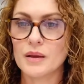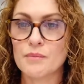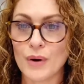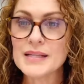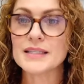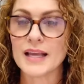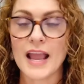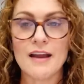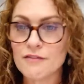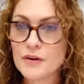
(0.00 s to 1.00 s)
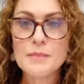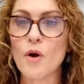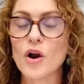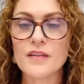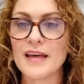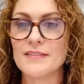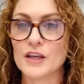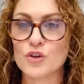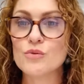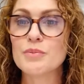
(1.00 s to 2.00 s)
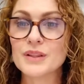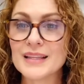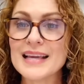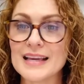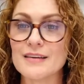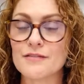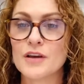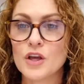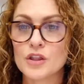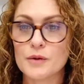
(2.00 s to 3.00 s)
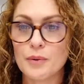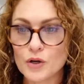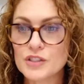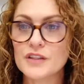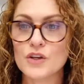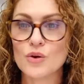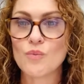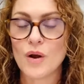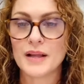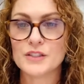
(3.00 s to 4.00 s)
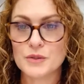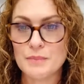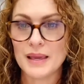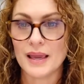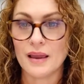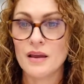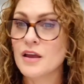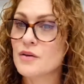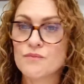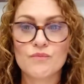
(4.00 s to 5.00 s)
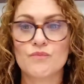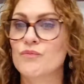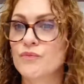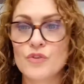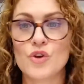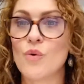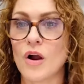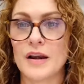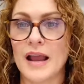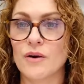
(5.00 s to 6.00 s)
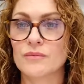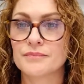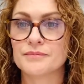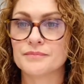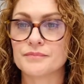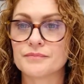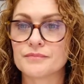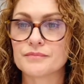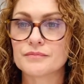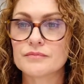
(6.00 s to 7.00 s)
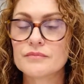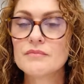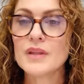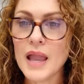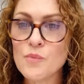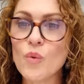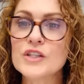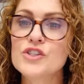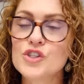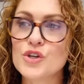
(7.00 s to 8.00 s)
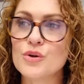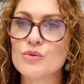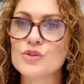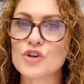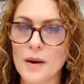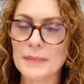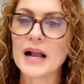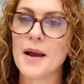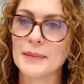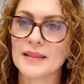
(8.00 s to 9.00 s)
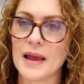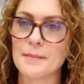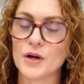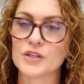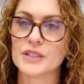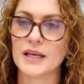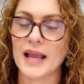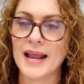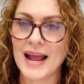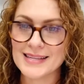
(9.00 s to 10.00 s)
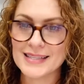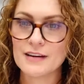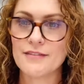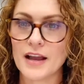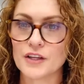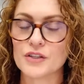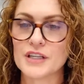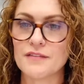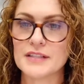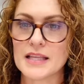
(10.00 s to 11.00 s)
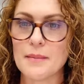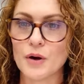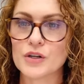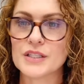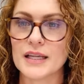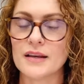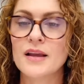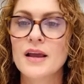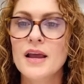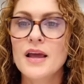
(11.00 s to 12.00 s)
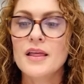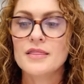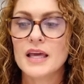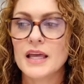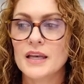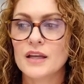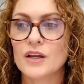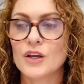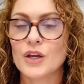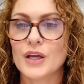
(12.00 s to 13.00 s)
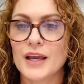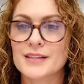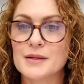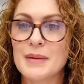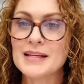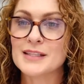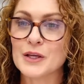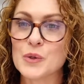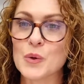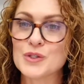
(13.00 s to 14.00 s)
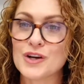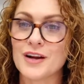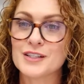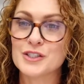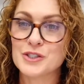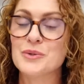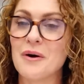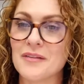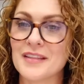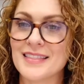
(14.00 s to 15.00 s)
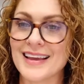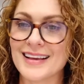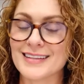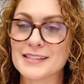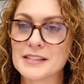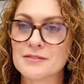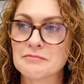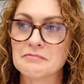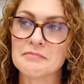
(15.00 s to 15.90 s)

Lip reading: embracing every part of that you believe the person that you're wanting to be, you are now. And once you start becoming that person and identifying yourself as that person, then it's amazing. You'll start to do all the things